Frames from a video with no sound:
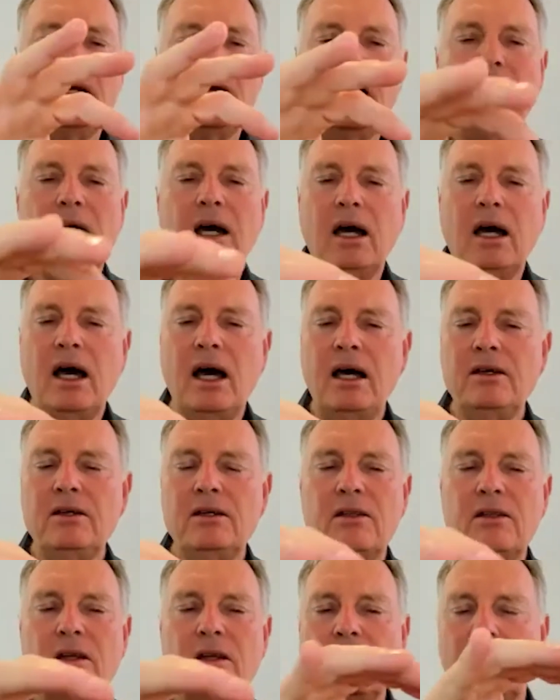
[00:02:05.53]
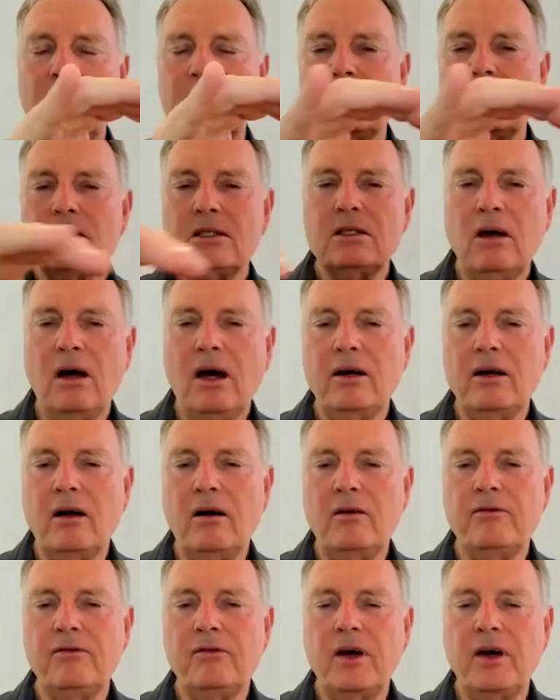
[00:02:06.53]
undo the knot, slide
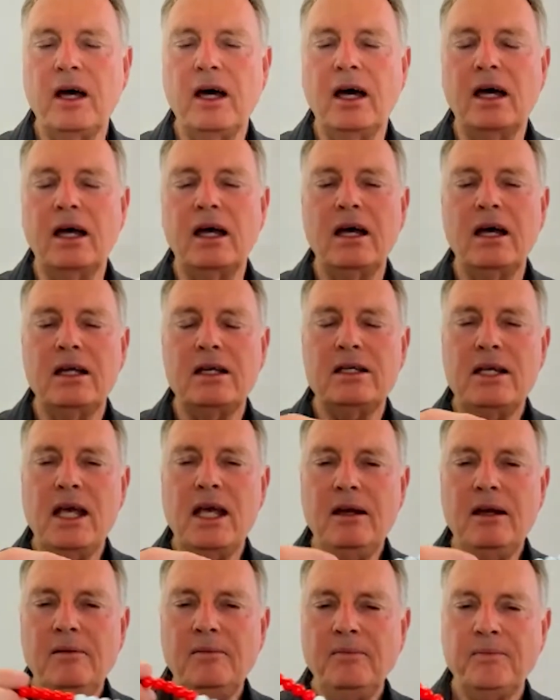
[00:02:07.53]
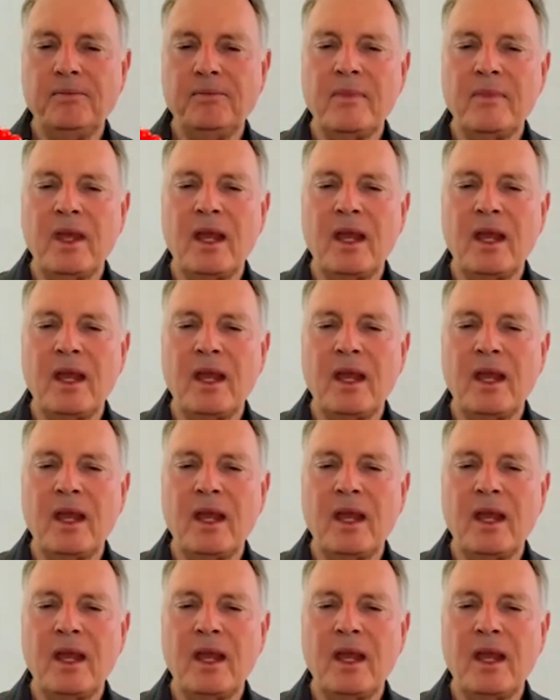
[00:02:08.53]
off 10.